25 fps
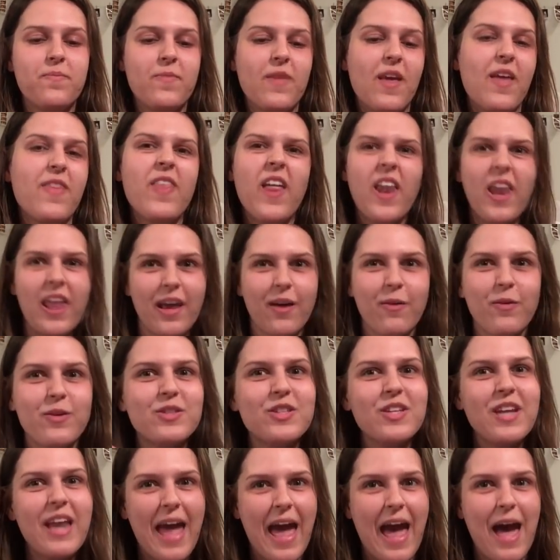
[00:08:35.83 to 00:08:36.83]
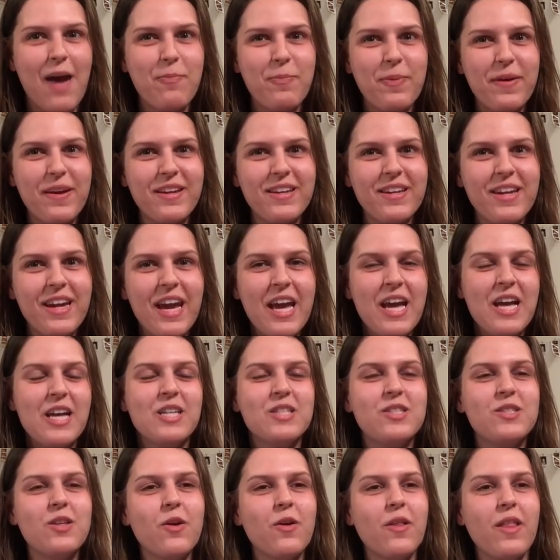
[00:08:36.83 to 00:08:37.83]
in the language it happened.
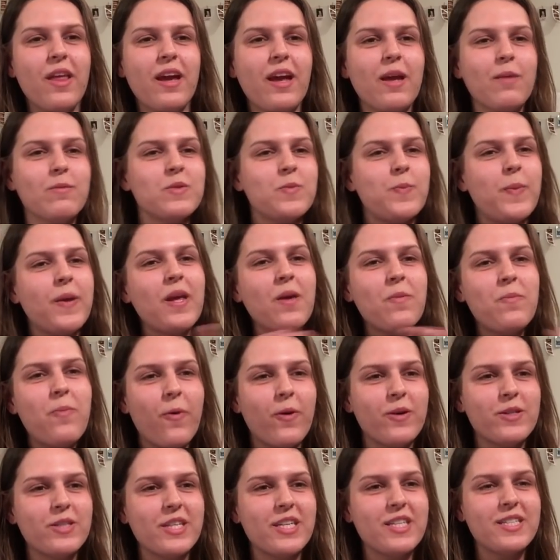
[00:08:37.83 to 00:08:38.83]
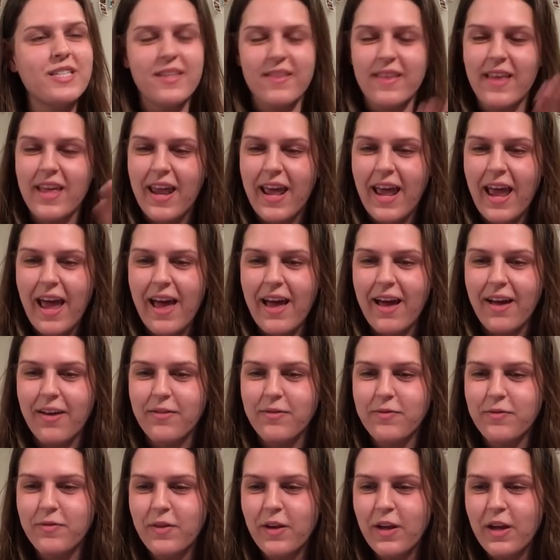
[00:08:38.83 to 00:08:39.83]
So like I'm speaking Portuguese and then I
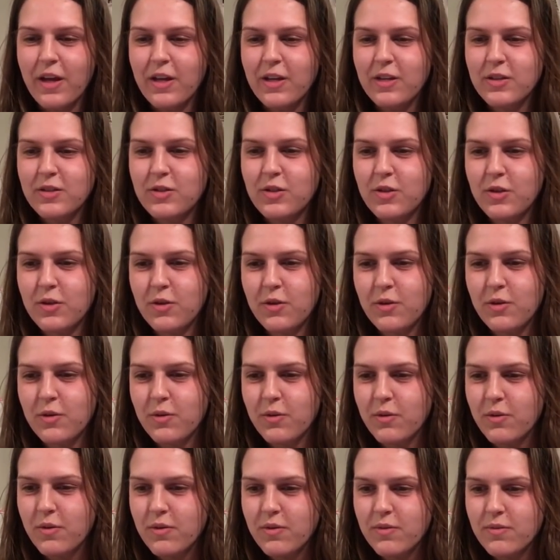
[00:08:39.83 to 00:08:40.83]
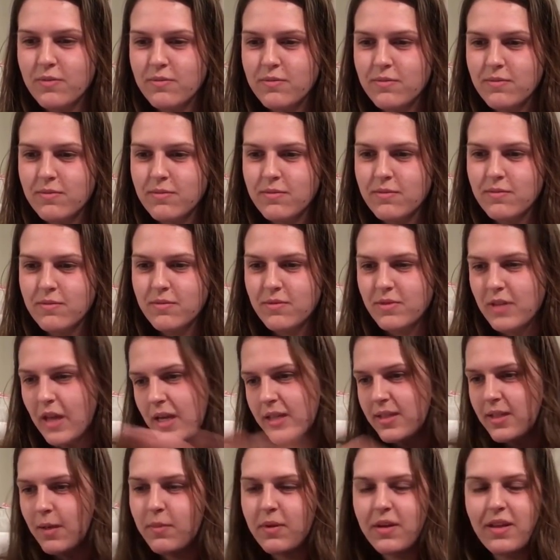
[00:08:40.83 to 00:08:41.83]
have to say
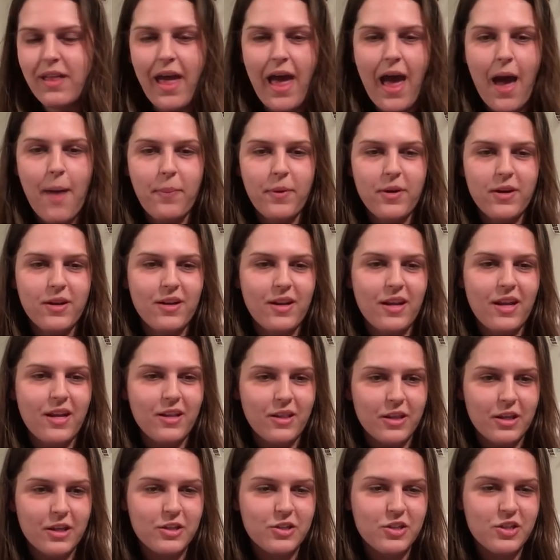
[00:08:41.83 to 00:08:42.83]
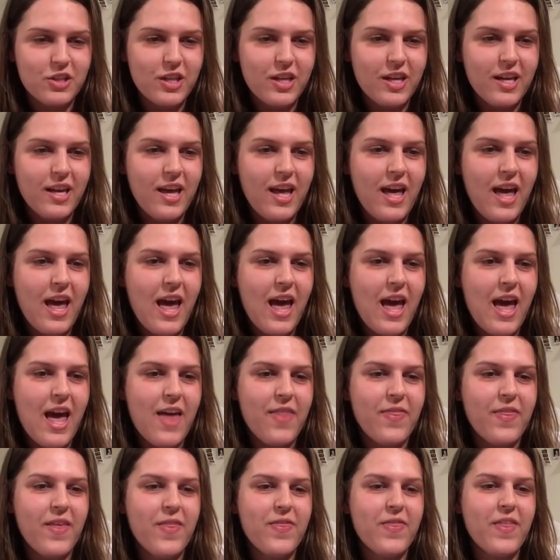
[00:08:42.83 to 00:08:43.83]
something that happened in English,
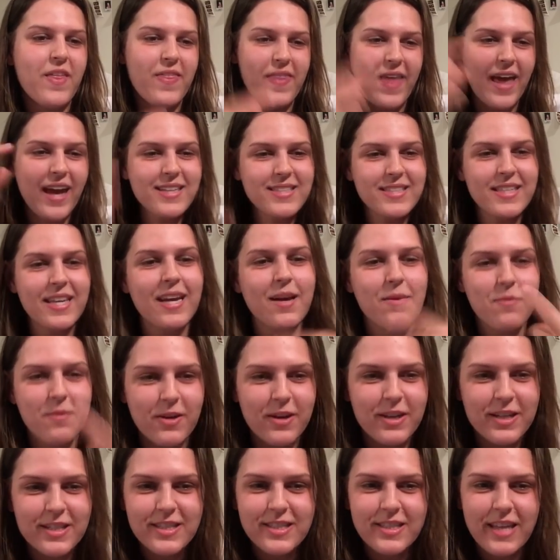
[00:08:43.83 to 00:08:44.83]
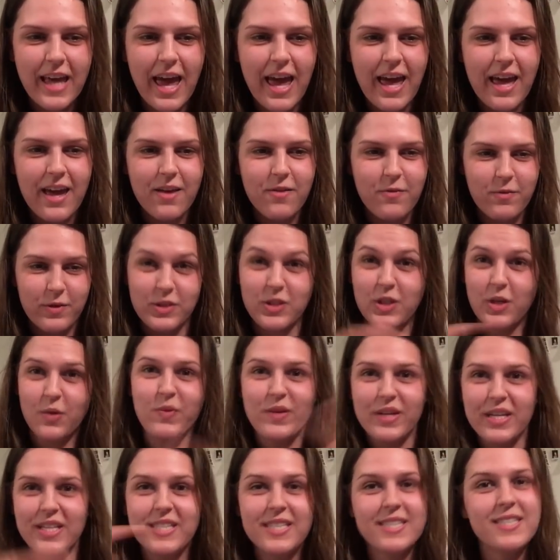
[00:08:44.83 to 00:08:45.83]
and then the next thing I'm gonna say, which I
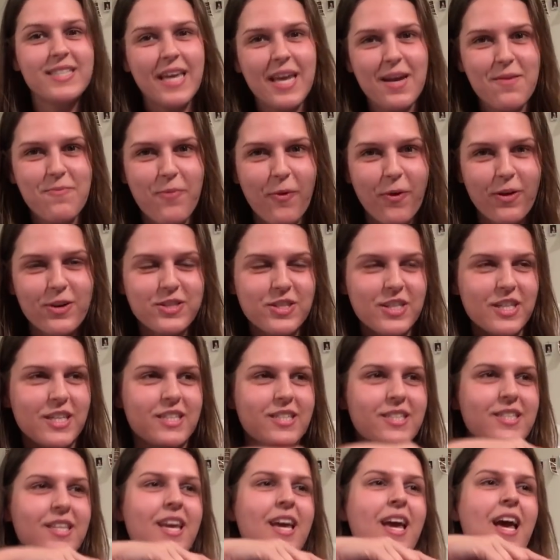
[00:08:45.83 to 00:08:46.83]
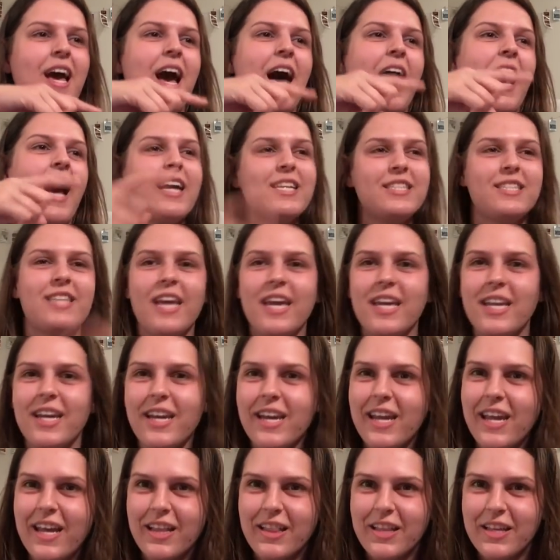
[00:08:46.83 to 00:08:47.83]
wanted to say in Portuguese, I say it
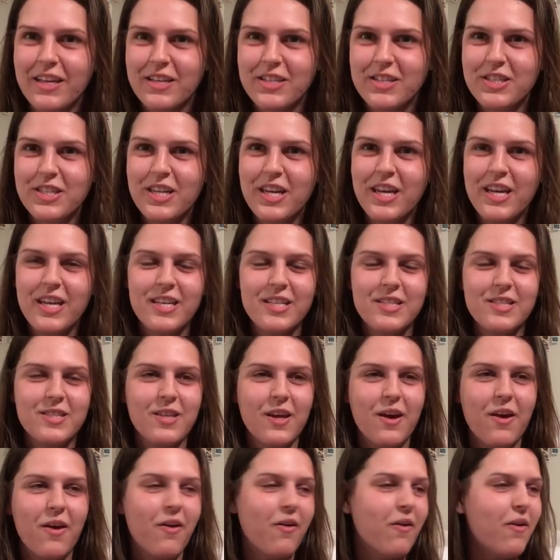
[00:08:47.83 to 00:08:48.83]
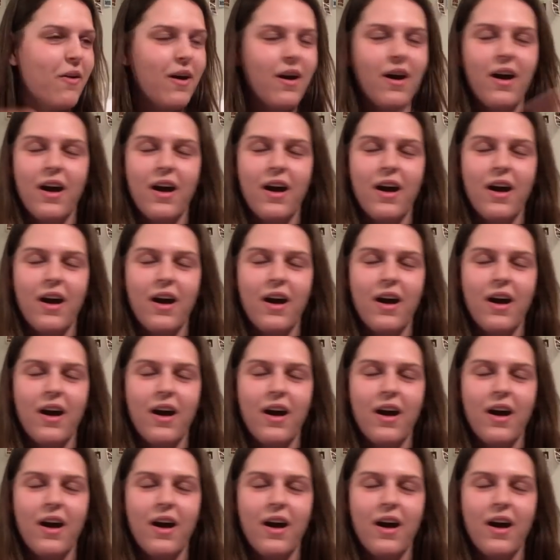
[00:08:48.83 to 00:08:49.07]
in English. So